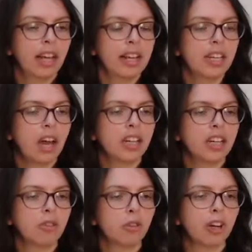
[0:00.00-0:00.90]
it's kind of
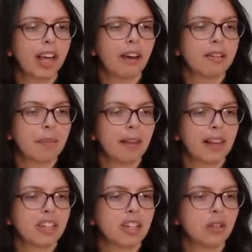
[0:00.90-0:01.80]
drawing out something
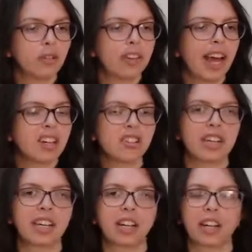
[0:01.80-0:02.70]
that just sort of naturally
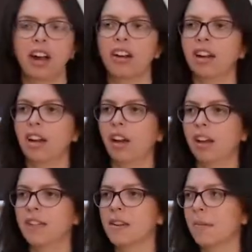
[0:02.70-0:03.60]
can occur in our
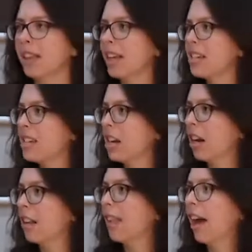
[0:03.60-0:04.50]
lives, something that's just
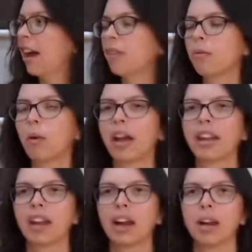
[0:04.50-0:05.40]
kind of there when